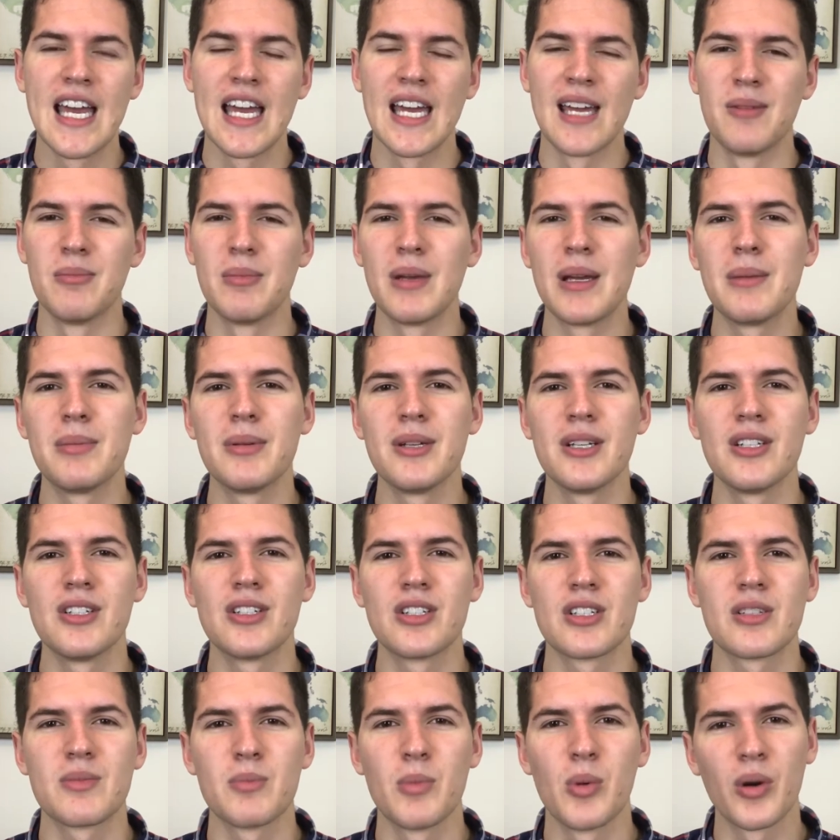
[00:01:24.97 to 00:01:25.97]
And maybe
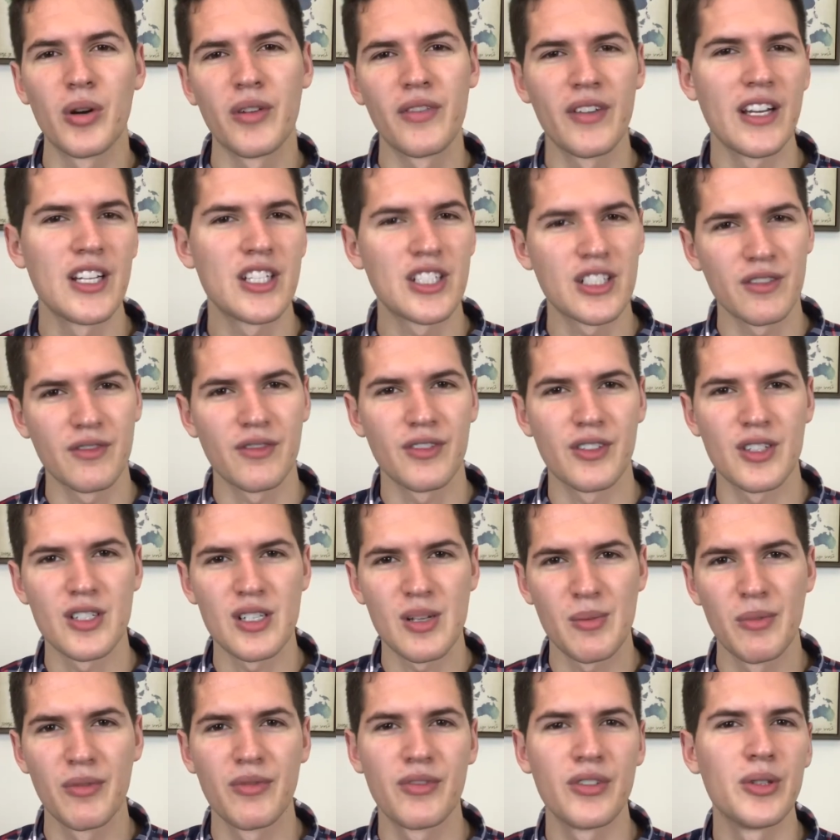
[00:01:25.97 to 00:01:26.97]
just motivation for
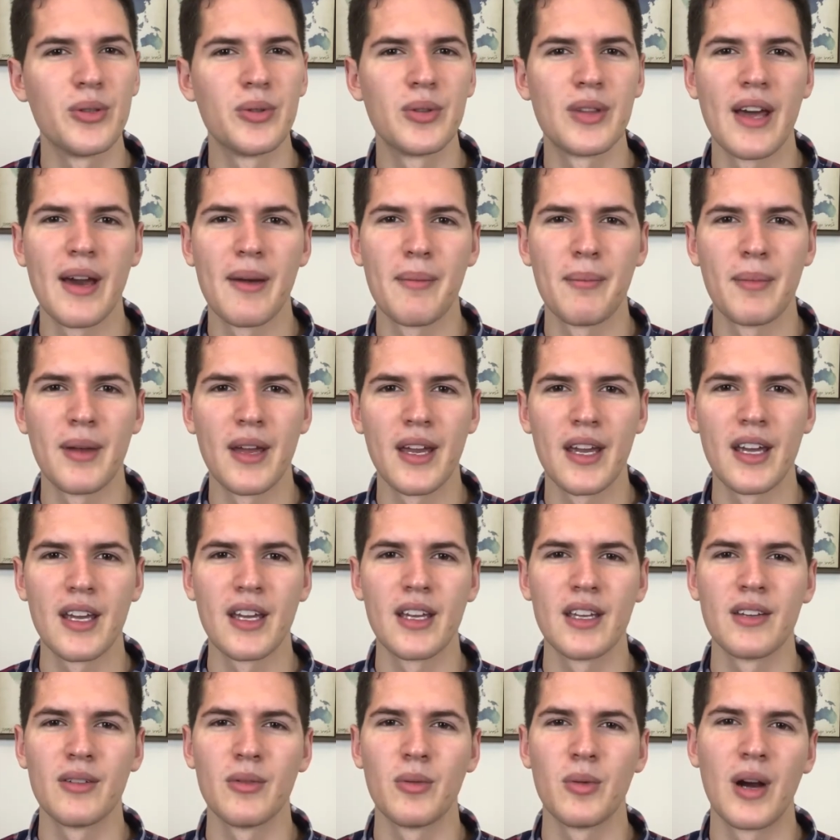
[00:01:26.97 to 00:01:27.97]
some of you that
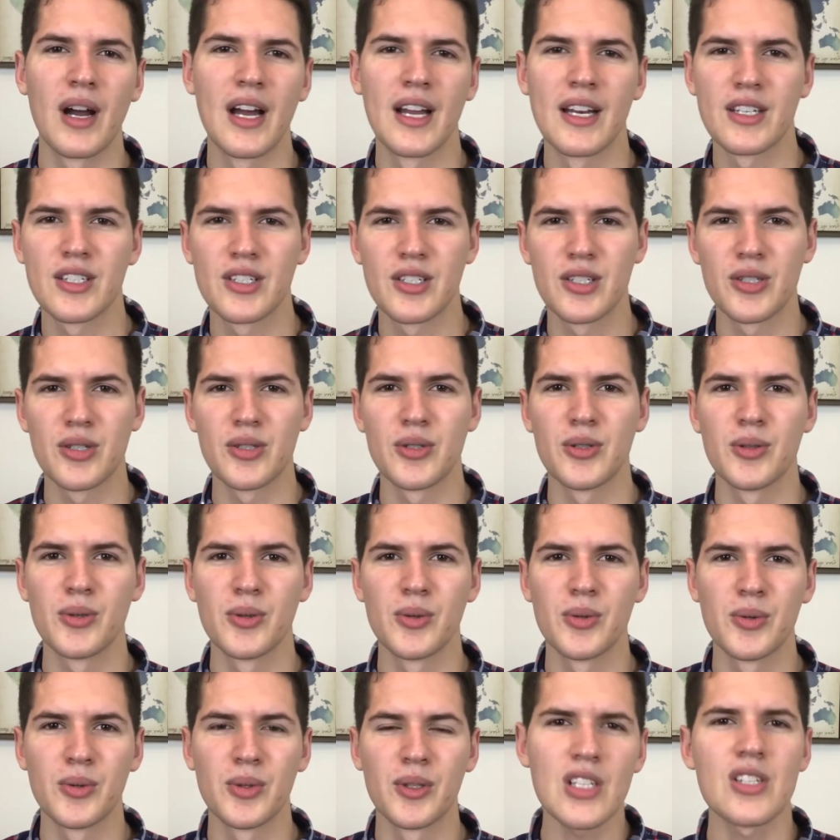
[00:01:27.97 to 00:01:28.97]
may want
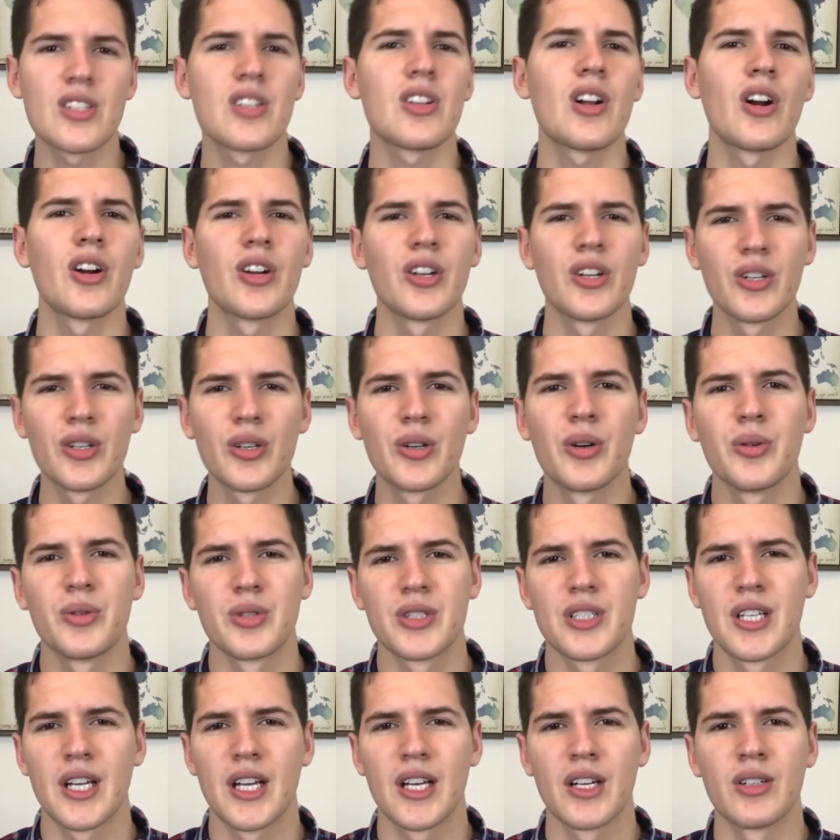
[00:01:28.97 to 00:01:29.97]
to start your
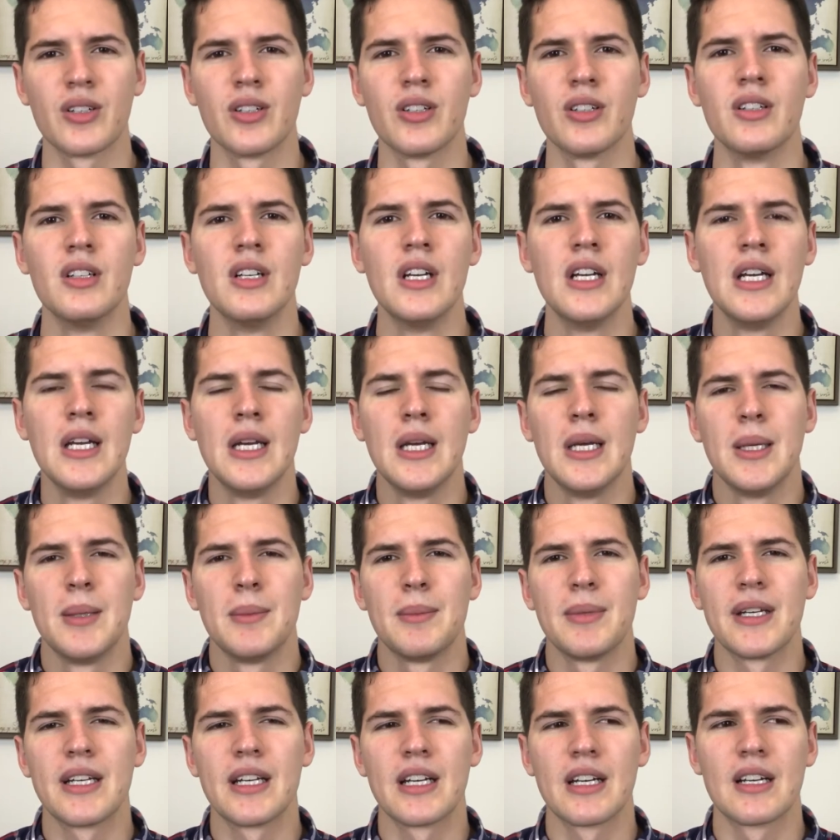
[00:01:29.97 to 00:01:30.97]
own channel.
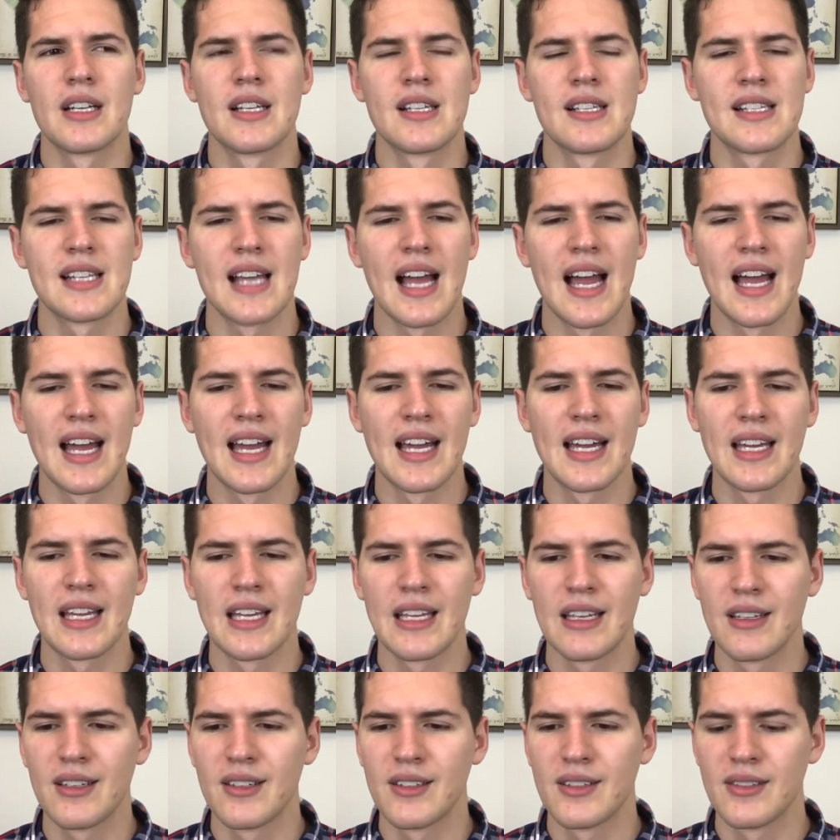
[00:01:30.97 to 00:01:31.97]
Because
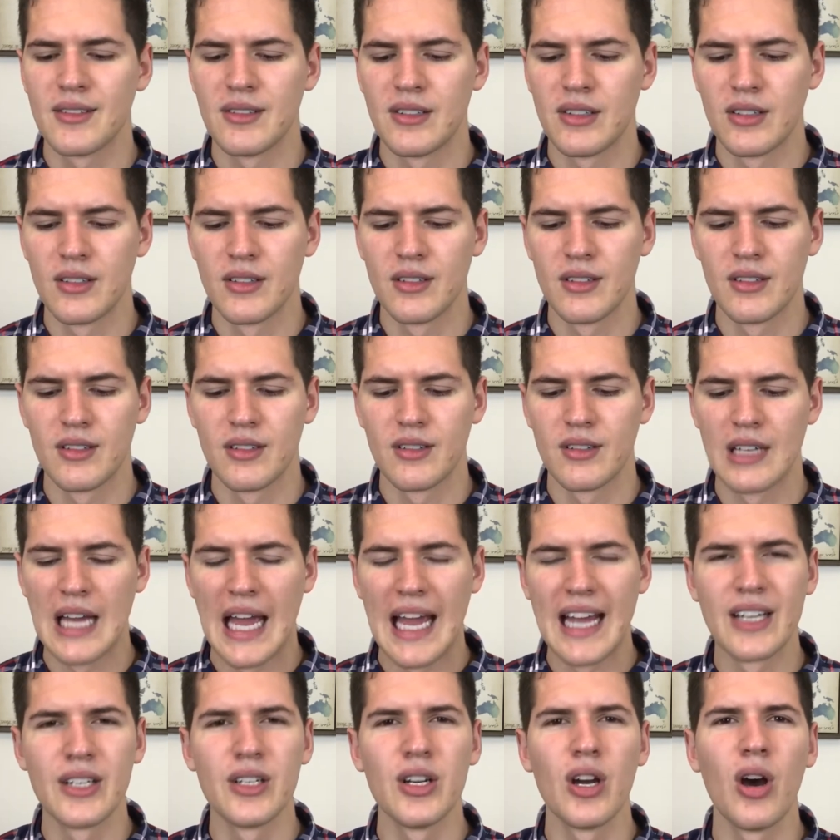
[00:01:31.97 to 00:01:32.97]
I...
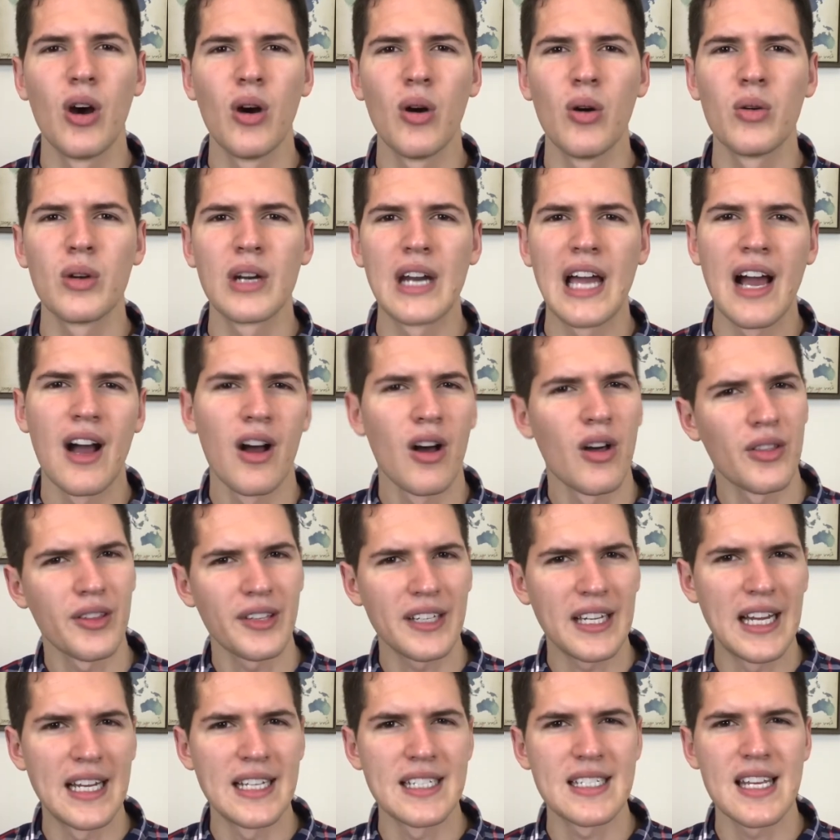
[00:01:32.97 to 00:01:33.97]
I know not all the
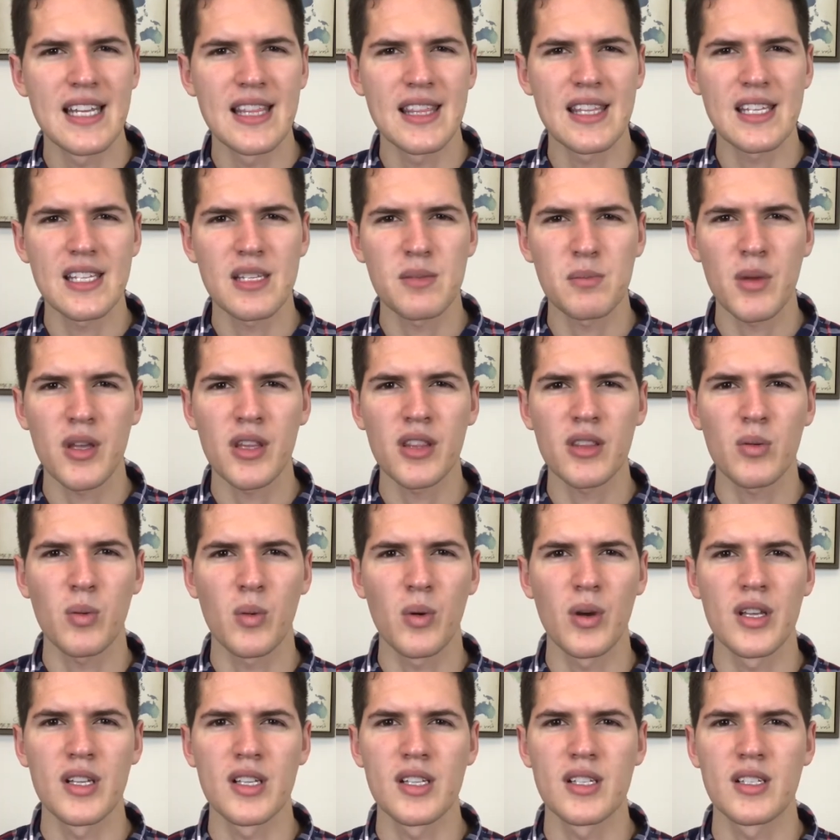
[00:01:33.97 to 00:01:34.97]
content this month
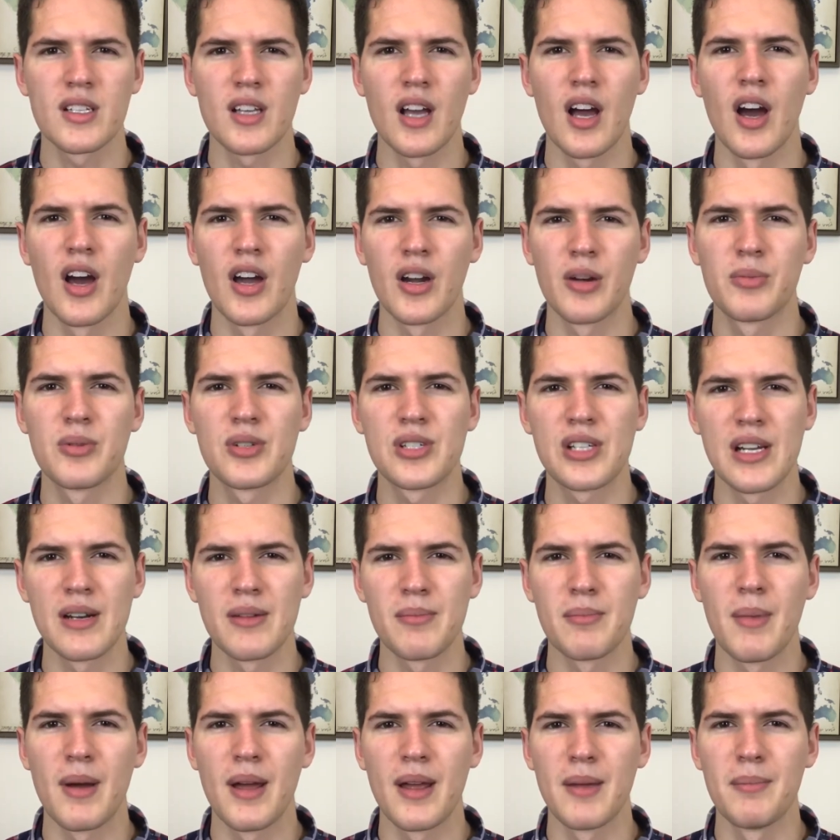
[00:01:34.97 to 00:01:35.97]
was one hundred
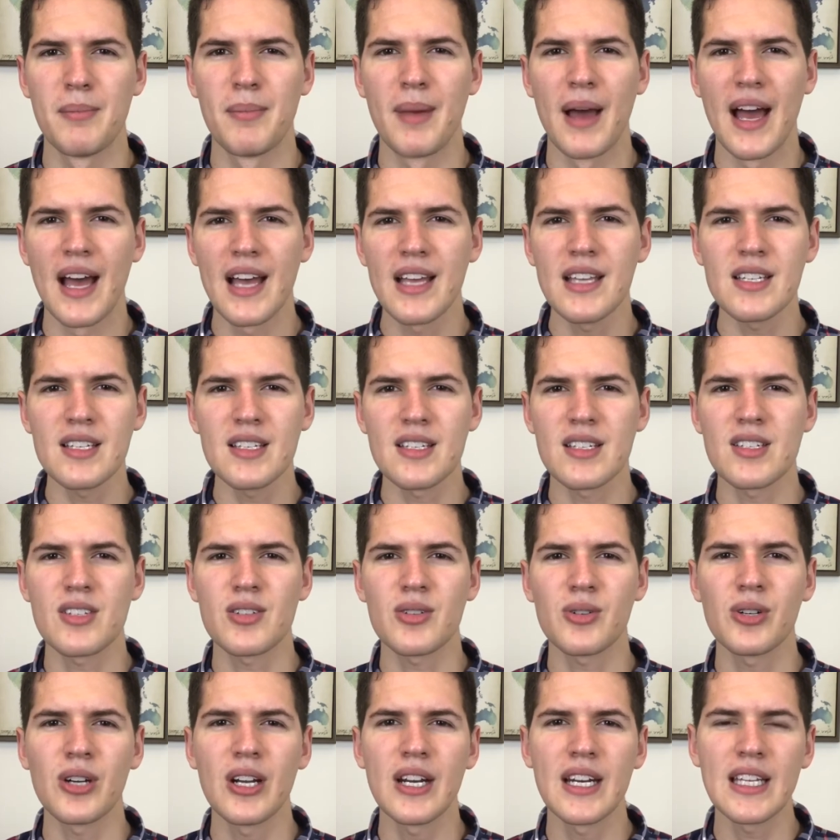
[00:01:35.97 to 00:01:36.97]
percent my best
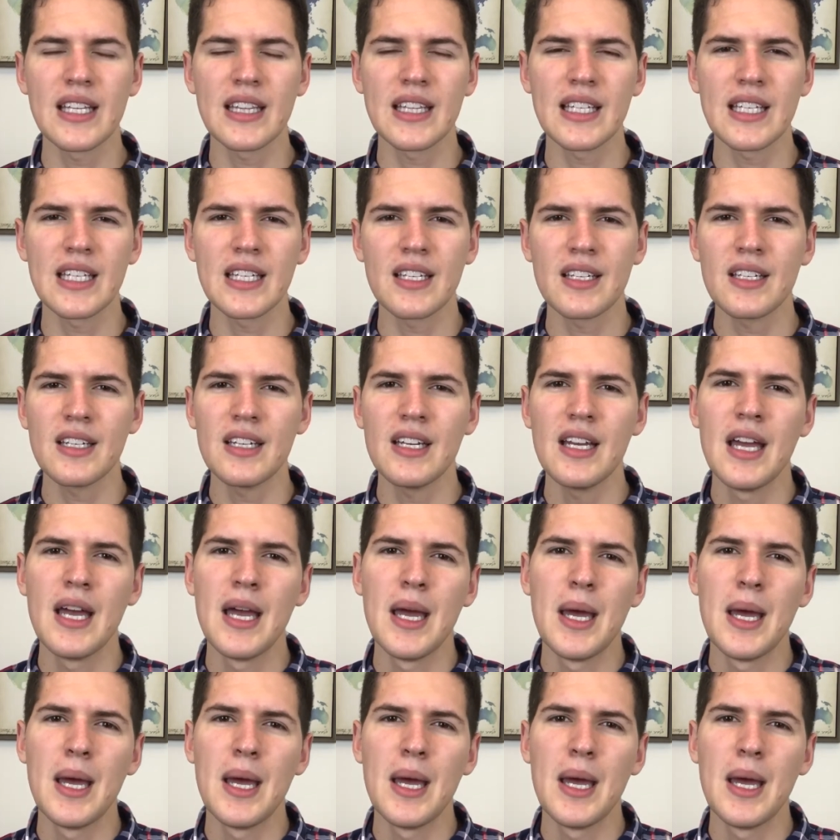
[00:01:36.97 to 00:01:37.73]
or anything.